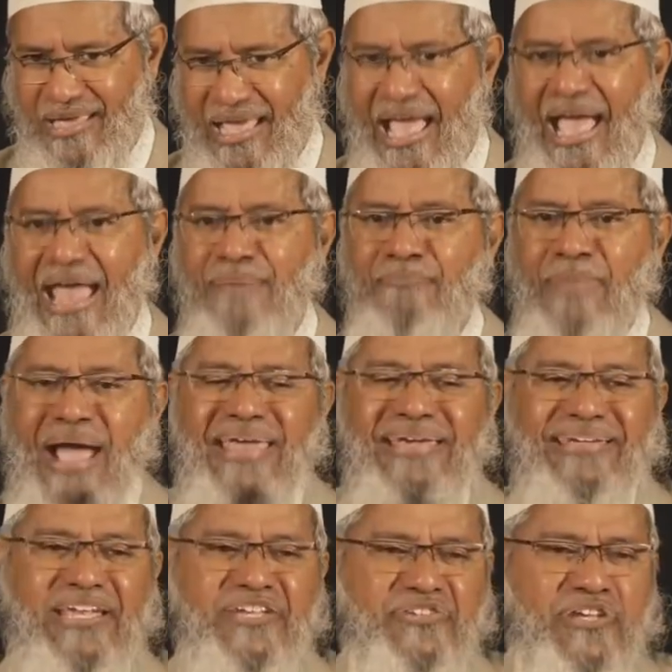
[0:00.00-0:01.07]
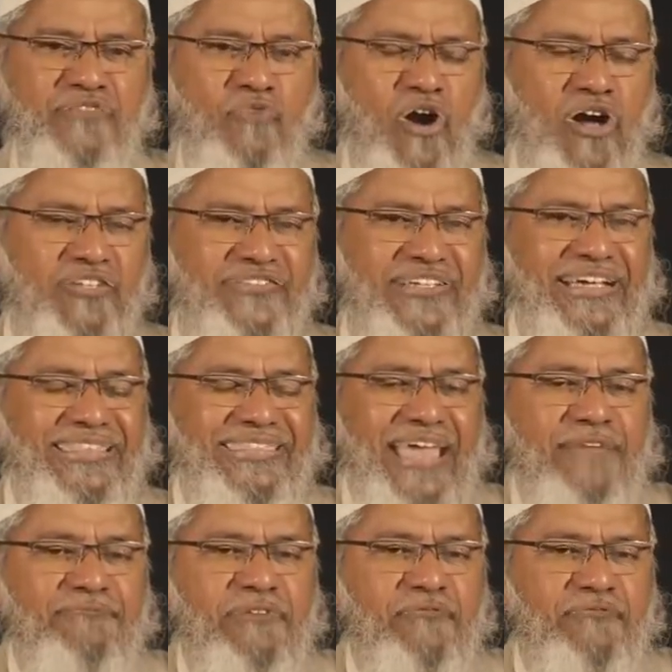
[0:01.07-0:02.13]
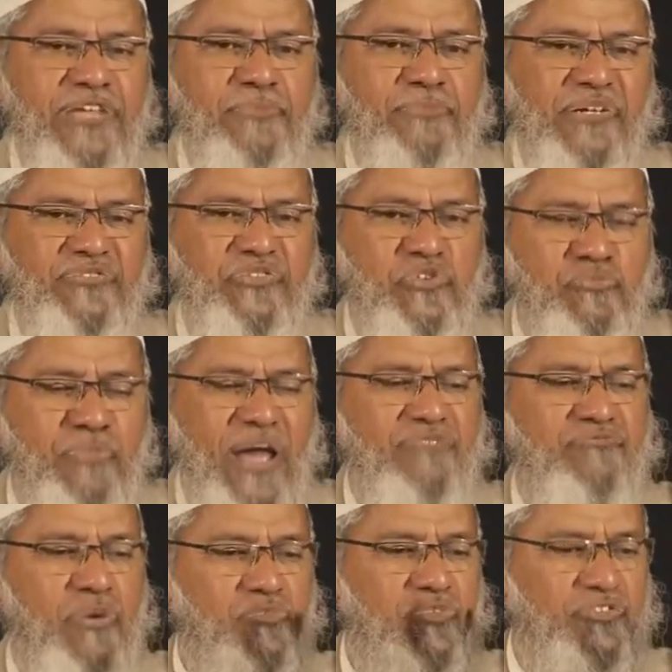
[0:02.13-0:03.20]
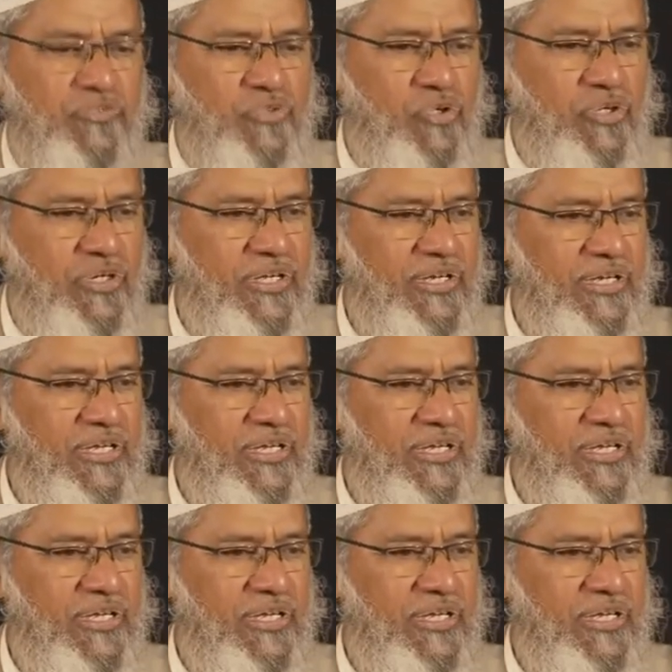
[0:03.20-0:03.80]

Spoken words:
And my intention was that 50% who passed from the school,